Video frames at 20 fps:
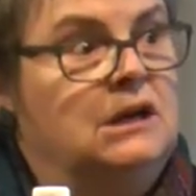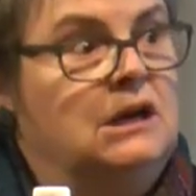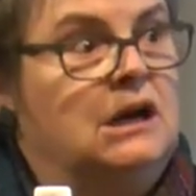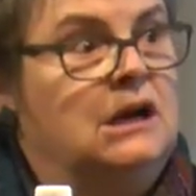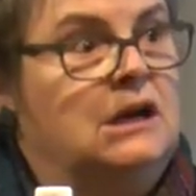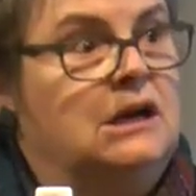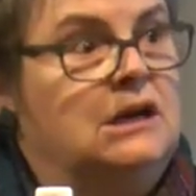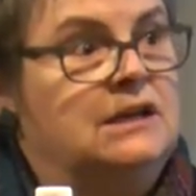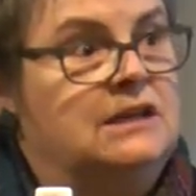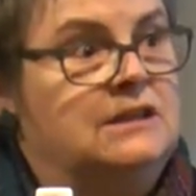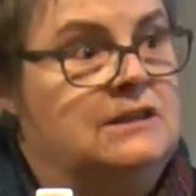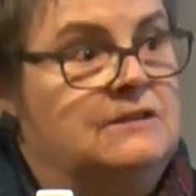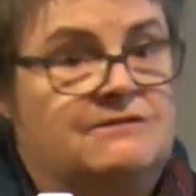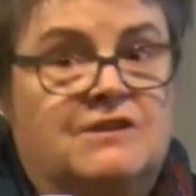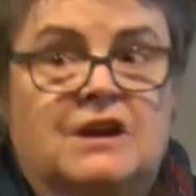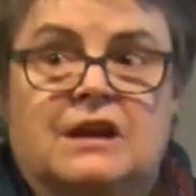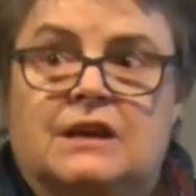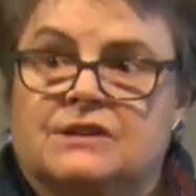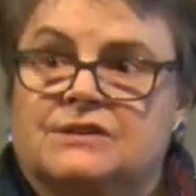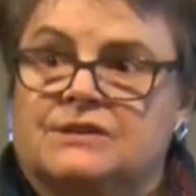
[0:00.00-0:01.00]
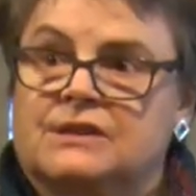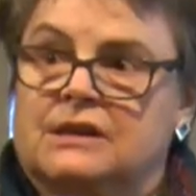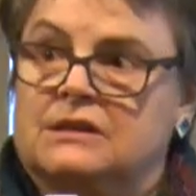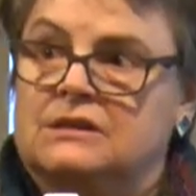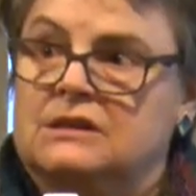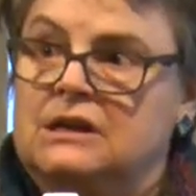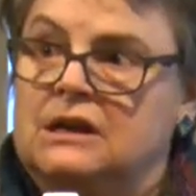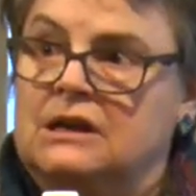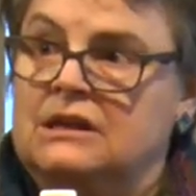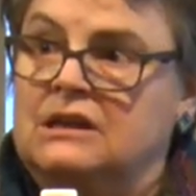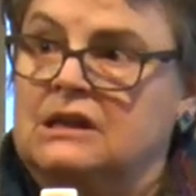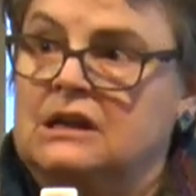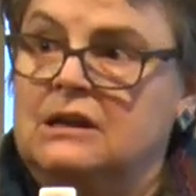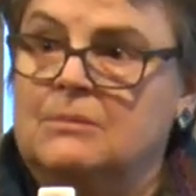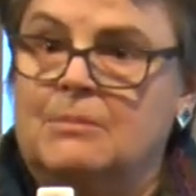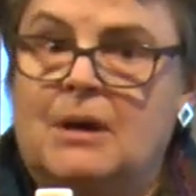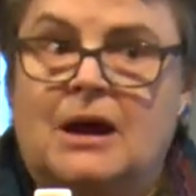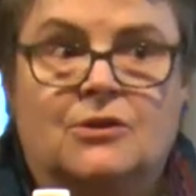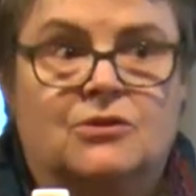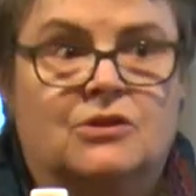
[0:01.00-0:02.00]
uh, in the face and uh, think
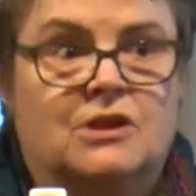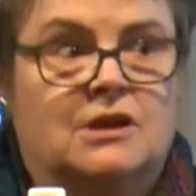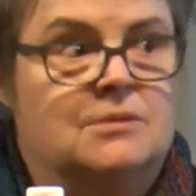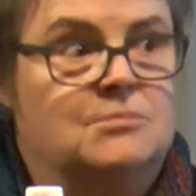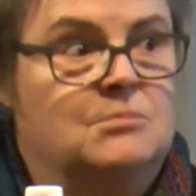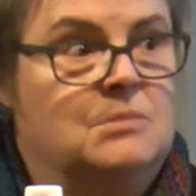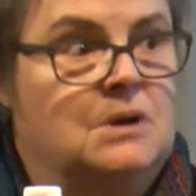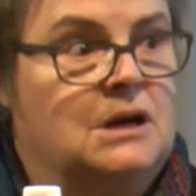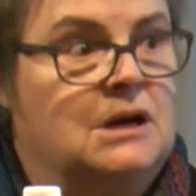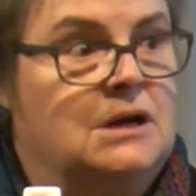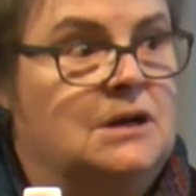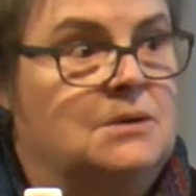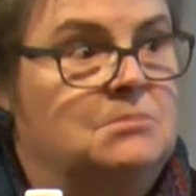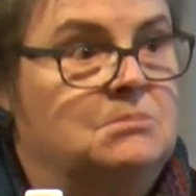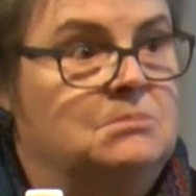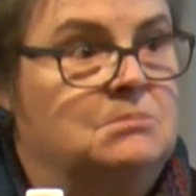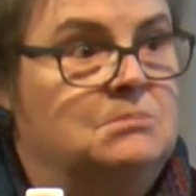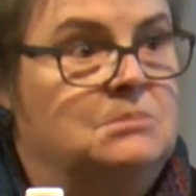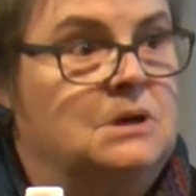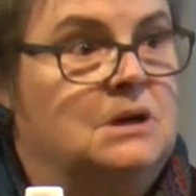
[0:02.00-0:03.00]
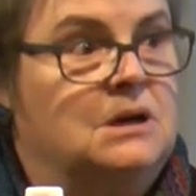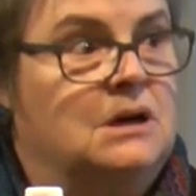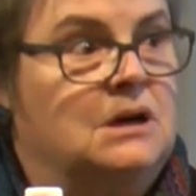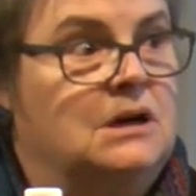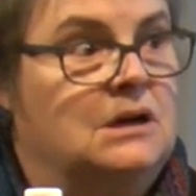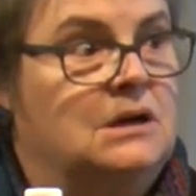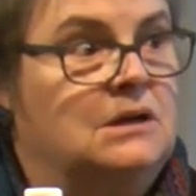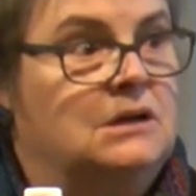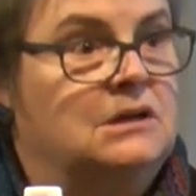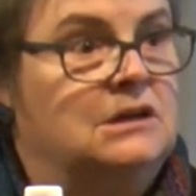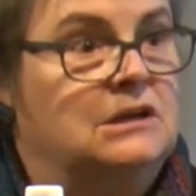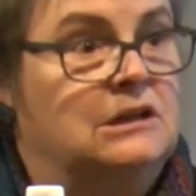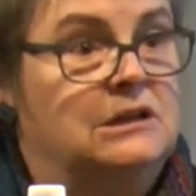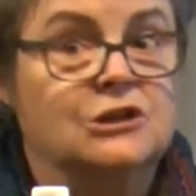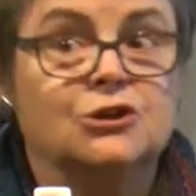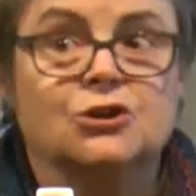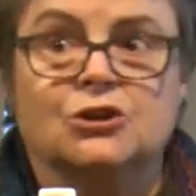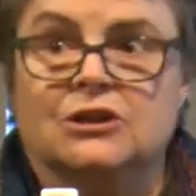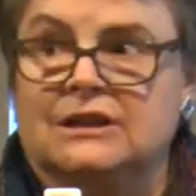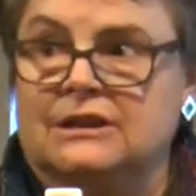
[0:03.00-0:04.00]
about them um, uh,
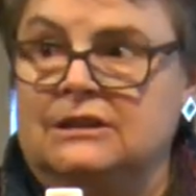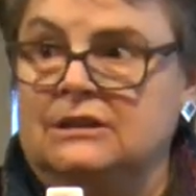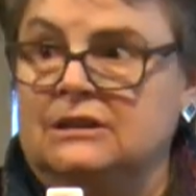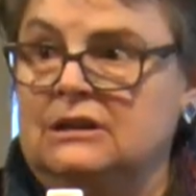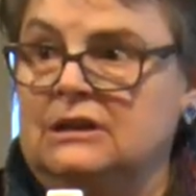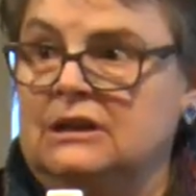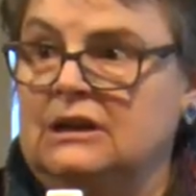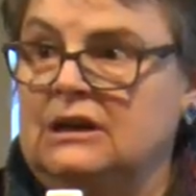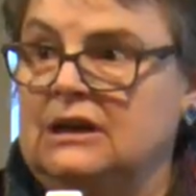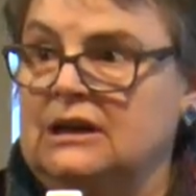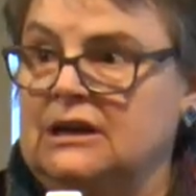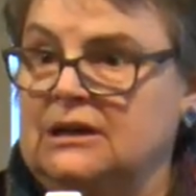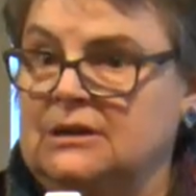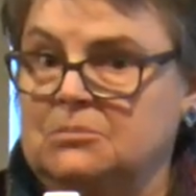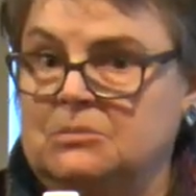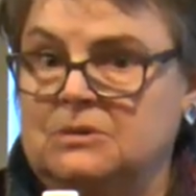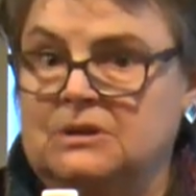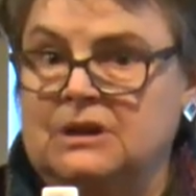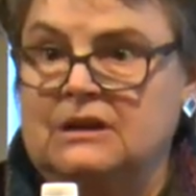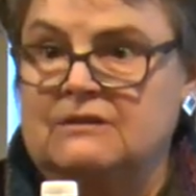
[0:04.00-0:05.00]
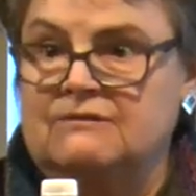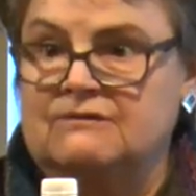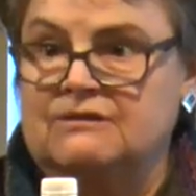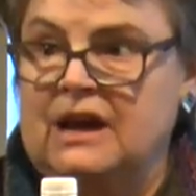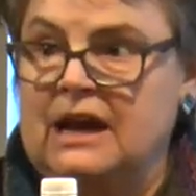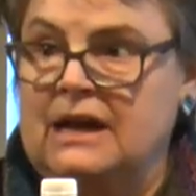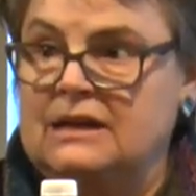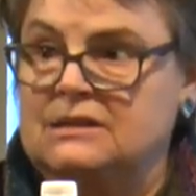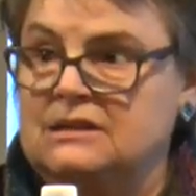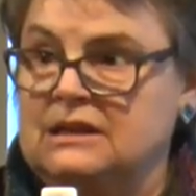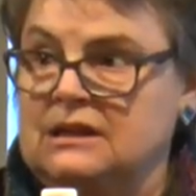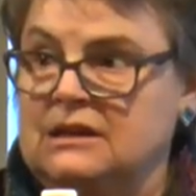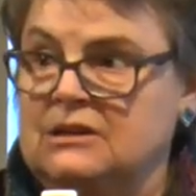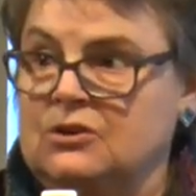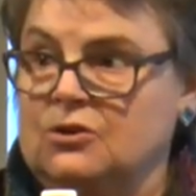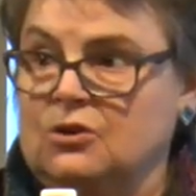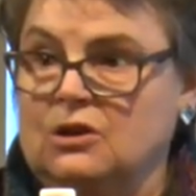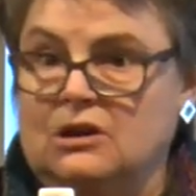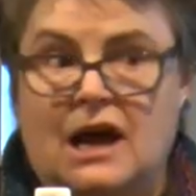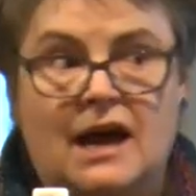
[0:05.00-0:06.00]
clearly. Um, that in fact, uh,
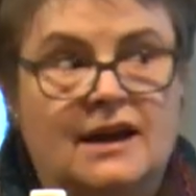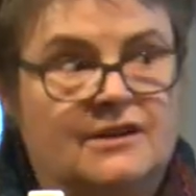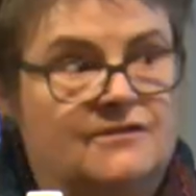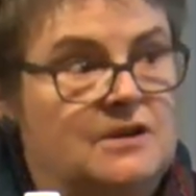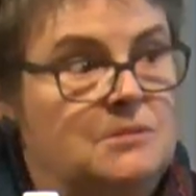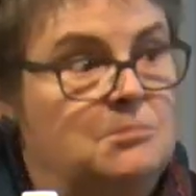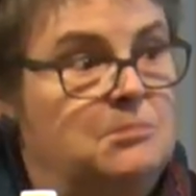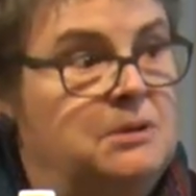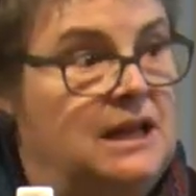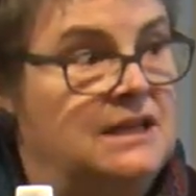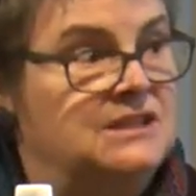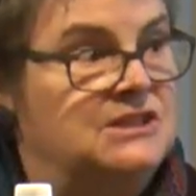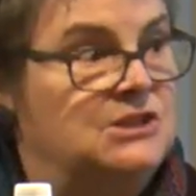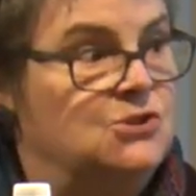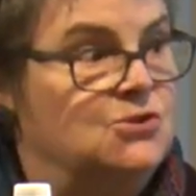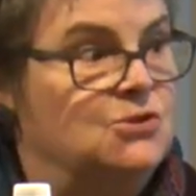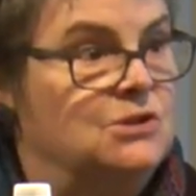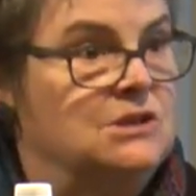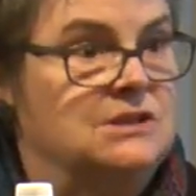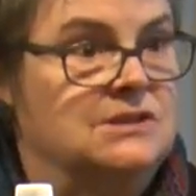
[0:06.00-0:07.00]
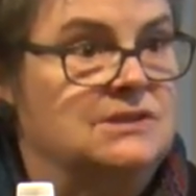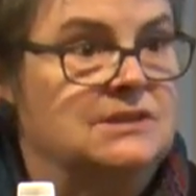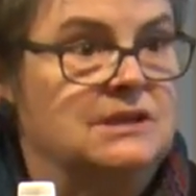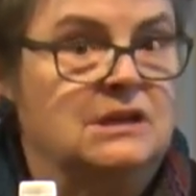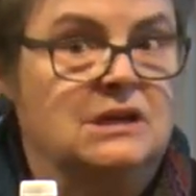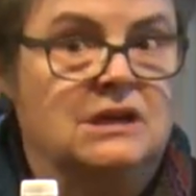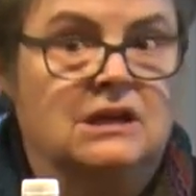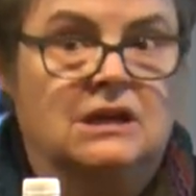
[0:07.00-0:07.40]
there are a lot of unpleasantries.